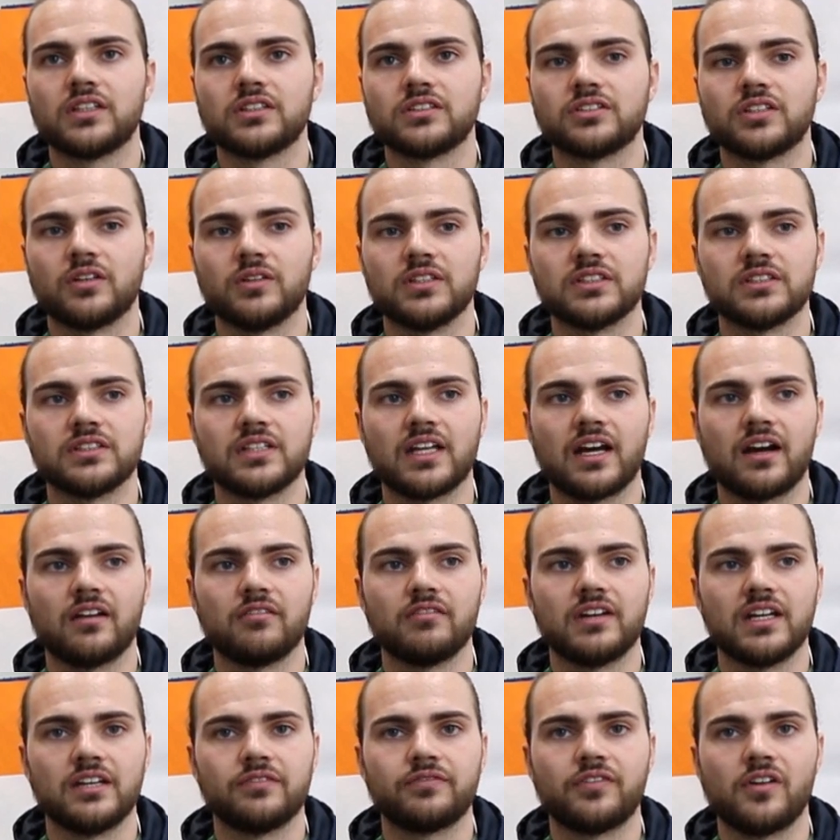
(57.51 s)
So he's now
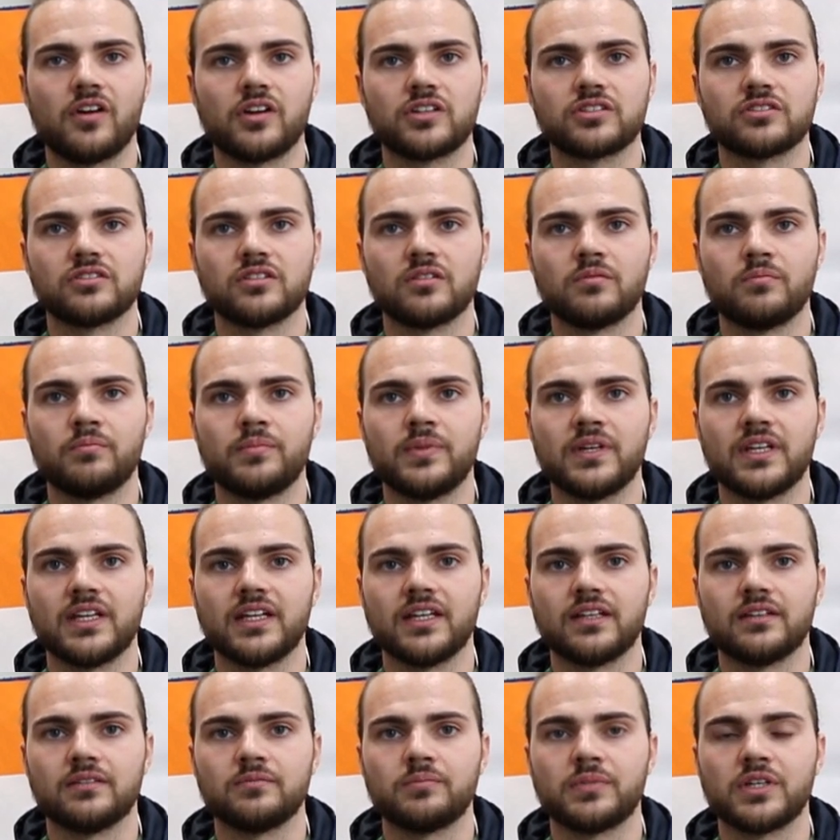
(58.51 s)
really focusing on
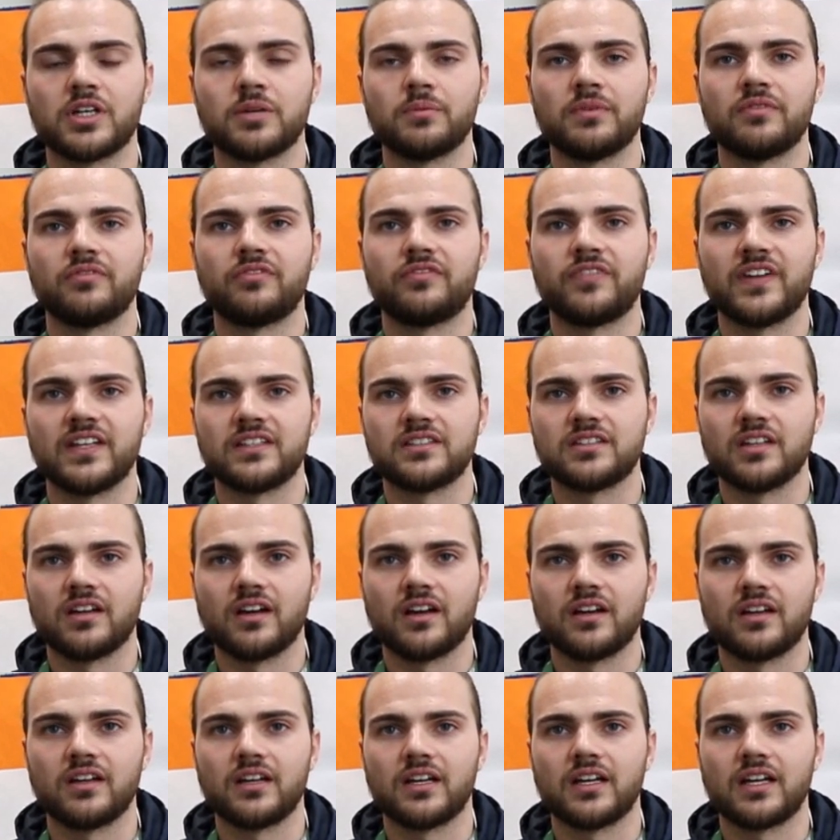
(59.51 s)
becoming
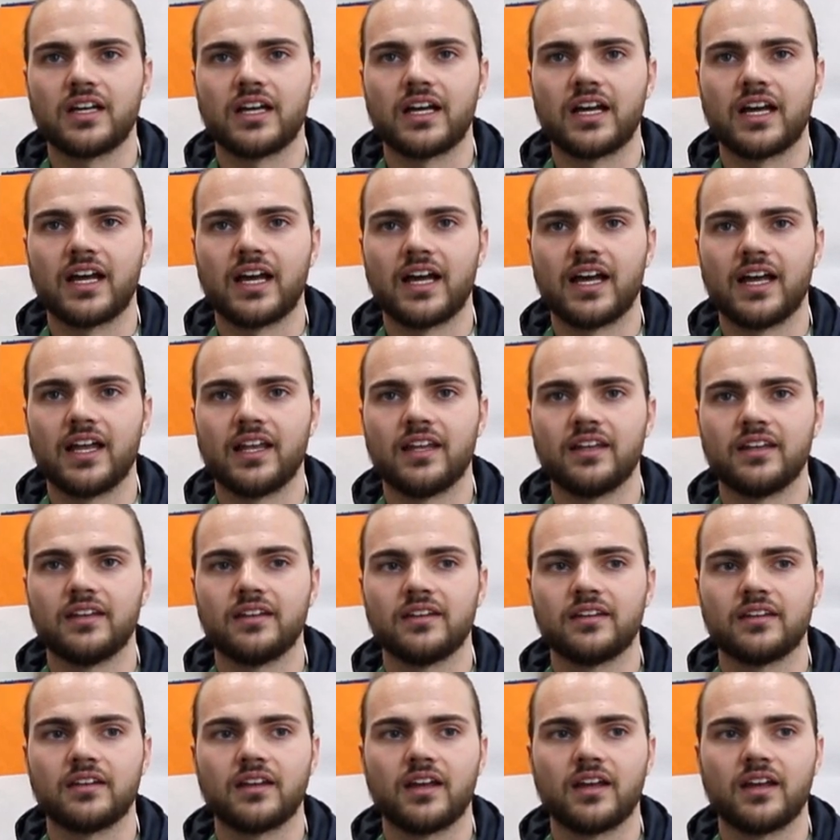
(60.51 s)
fitter and